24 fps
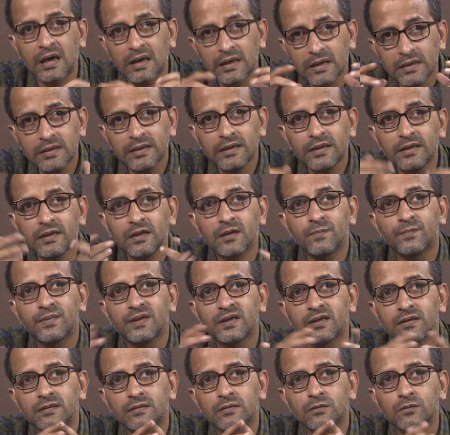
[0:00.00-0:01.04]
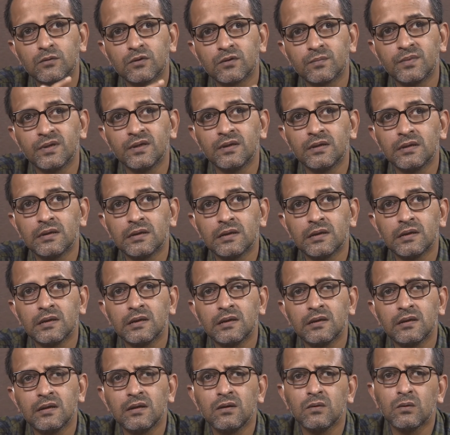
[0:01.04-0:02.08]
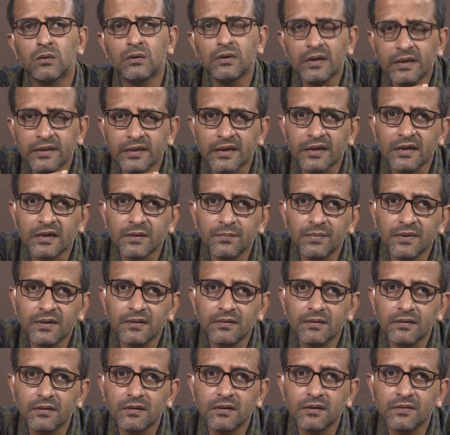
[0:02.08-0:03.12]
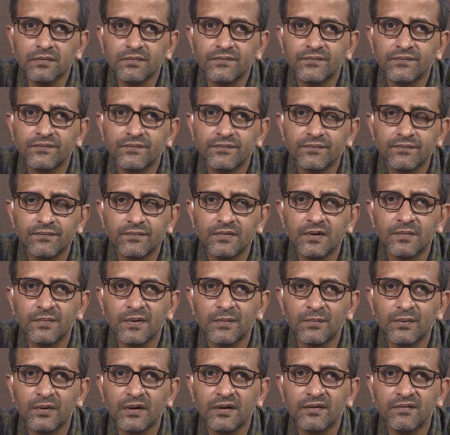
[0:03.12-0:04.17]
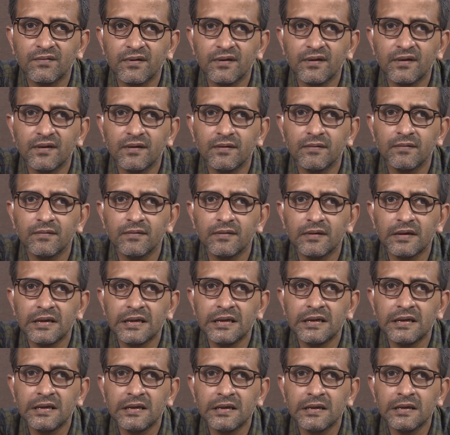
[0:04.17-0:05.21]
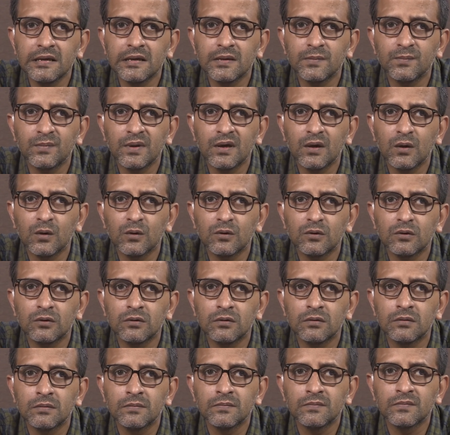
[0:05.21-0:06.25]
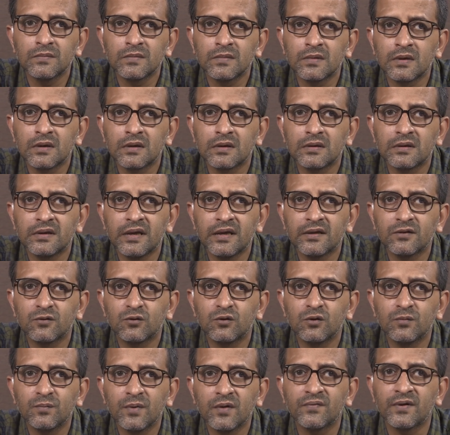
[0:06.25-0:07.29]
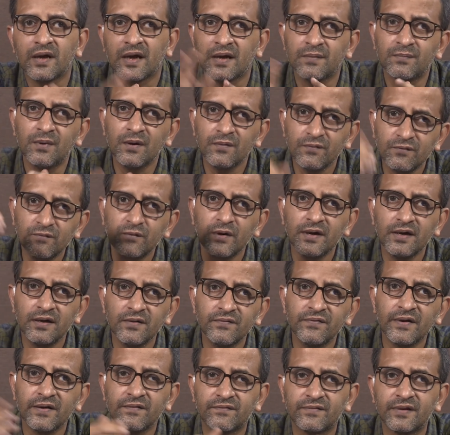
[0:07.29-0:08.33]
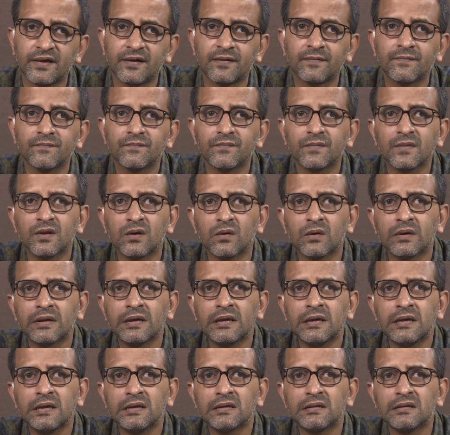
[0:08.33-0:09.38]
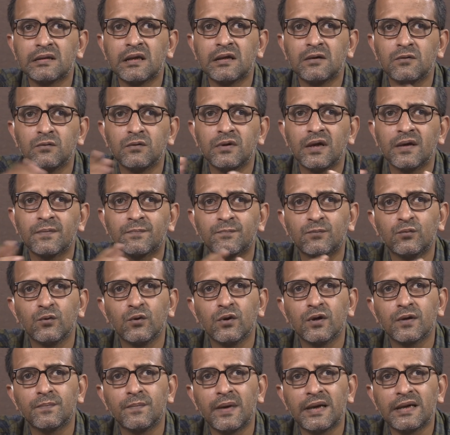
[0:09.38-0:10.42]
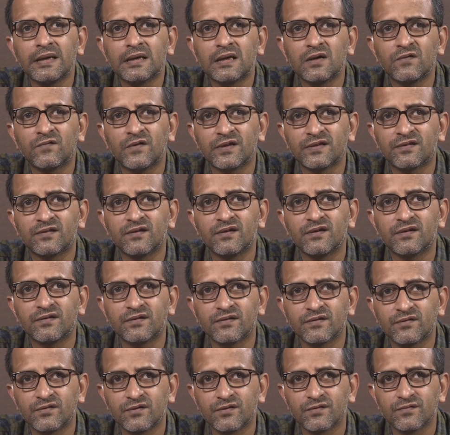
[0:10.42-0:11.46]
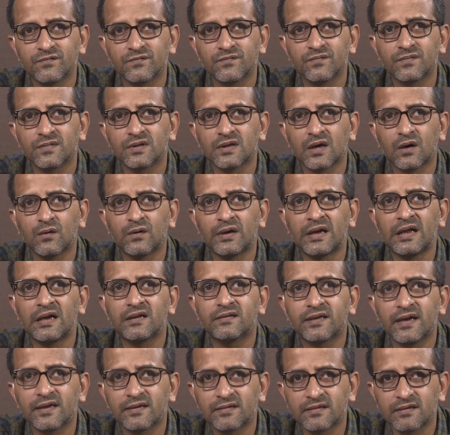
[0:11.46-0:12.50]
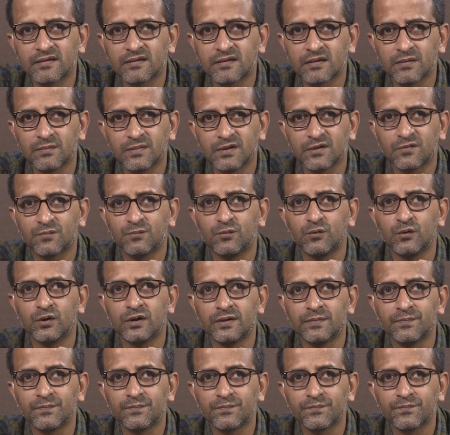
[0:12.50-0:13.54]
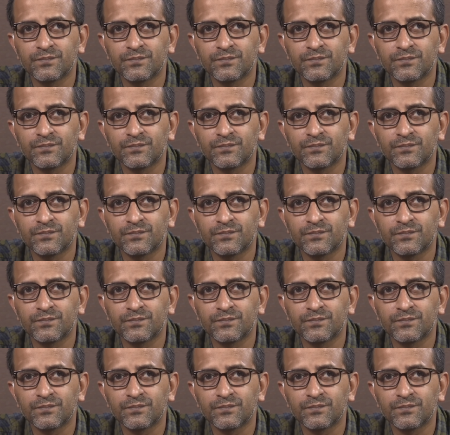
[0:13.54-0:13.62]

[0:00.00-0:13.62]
Another interpretation would be and only 30 percent of the population in India belong to the age group of above 25 then, okay. then we have poor medical facilities, our healthcare system is poor,